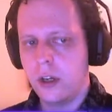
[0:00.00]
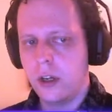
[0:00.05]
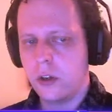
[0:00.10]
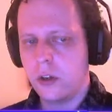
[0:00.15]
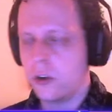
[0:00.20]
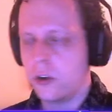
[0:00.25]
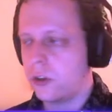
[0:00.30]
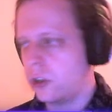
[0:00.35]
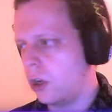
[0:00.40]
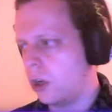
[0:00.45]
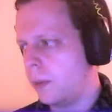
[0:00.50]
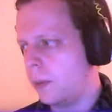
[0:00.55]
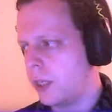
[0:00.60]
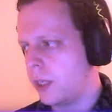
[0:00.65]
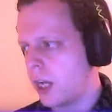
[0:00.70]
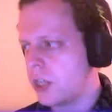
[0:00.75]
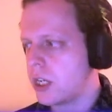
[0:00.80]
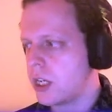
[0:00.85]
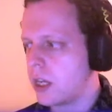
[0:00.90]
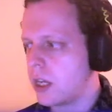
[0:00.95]
Because
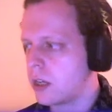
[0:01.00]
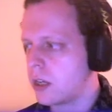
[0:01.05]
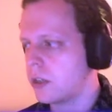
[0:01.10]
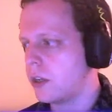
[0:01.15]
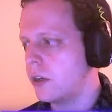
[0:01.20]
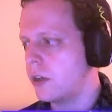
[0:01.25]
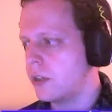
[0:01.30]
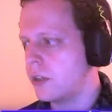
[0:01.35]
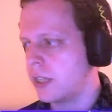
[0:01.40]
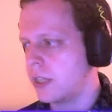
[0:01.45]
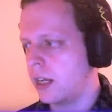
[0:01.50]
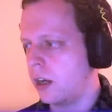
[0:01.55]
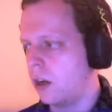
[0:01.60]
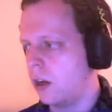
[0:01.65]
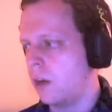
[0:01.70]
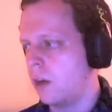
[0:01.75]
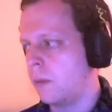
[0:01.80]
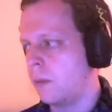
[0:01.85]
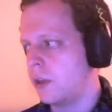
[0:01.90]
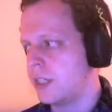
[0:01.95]
Thaumaturgy you can use in a
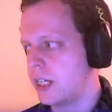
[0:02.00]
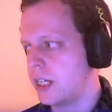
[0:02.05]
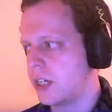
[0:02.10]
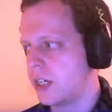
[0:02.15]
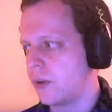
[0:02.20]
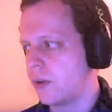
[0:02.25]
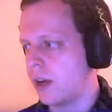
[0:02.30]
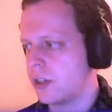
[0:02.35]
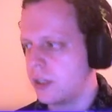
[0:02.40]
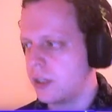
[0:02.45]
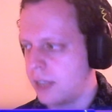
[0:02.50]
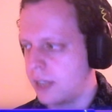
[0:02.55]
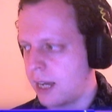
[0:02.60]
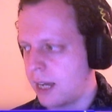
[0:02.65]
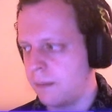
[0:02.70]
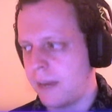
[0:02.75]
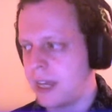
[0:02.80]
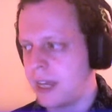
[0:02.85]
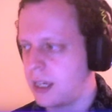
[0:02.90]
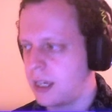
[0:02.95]
lot more situations
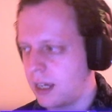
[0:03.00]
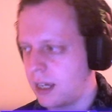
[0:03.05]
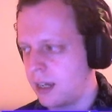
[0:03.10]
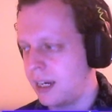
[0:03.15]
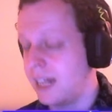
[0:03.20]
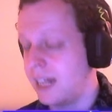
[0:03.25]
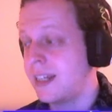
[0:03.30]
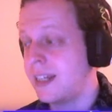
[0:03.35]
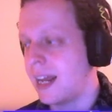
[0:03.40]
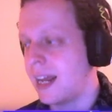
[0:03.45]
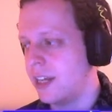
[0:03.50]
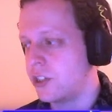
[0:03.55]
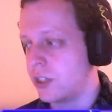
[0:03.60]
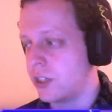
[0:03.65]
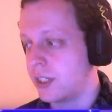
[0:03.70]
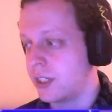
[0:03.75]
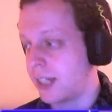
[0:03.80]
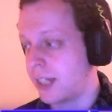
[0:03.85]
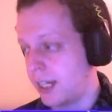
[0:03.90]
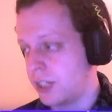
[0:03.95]
than making an
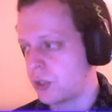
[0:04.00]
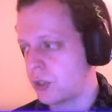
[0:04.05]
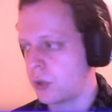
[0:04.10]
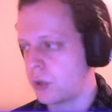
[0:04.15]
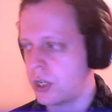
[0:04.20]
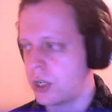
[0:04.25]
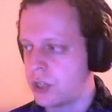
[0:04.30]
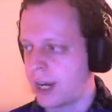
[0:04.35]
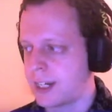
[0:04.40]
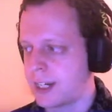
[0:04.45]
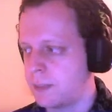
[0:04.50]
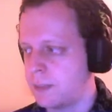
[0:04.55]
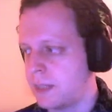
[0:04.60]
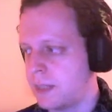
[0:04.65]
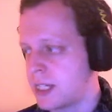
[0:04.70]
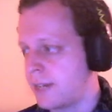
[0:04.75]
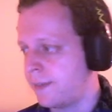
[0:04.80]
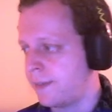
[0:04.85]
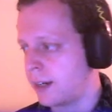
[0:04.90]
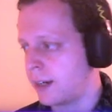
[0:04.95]
intelligence history check
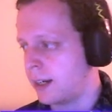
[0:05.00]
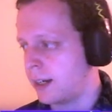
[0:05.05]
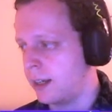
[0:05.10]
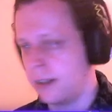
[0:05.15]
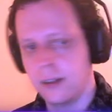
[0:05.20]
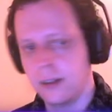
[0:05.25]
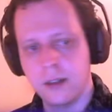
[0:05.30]
specifically.